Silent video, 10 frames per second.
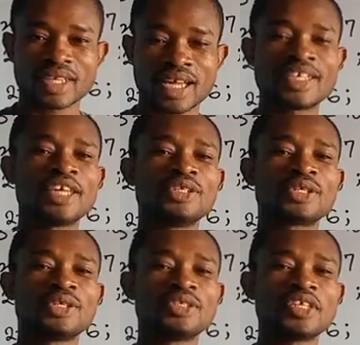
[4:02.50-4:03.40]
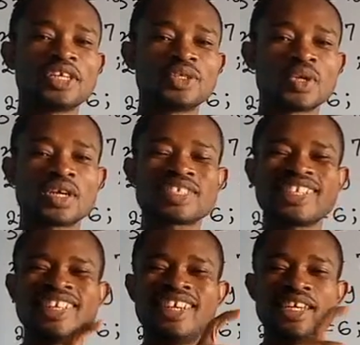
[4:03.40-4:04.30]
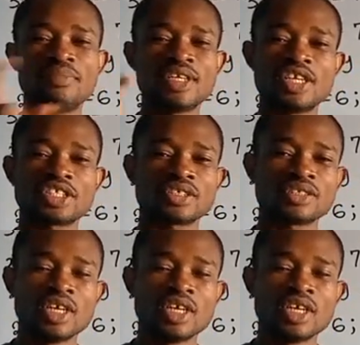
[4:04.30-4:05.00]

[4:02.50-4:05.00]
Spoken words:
And then you could hear the word elimination.